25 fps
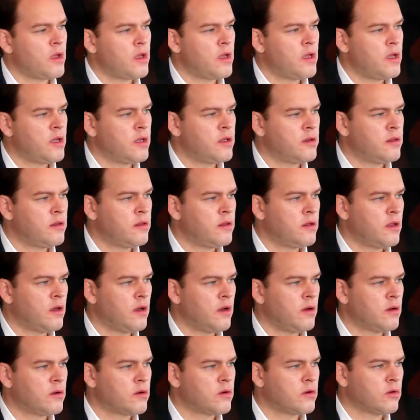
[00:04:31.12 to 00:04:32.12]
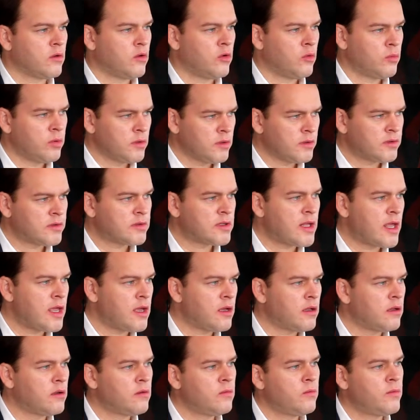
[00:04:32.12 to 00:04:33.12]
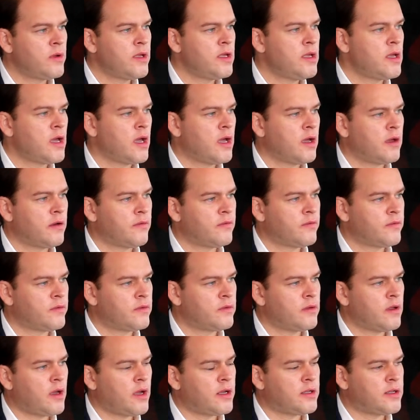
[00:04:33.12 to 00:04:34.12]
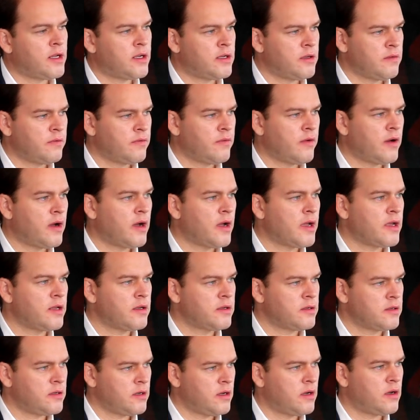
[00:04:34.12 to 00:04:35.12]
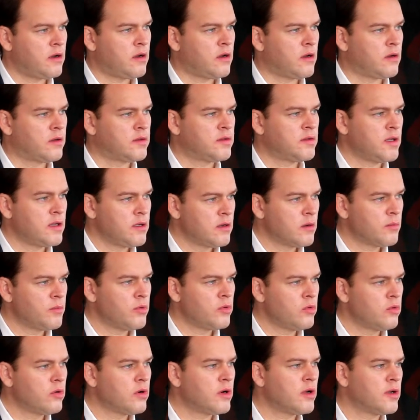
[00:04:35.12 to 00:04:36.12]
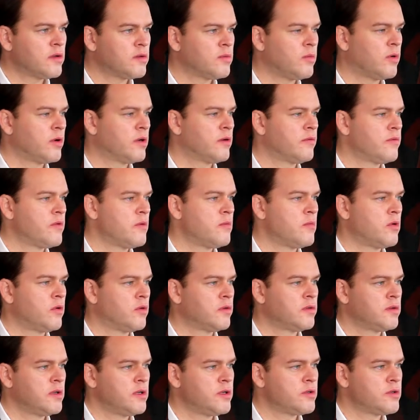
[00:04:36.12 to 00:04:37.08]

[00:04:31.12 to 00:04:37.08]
In global scale, we have identified Singapore as one of the most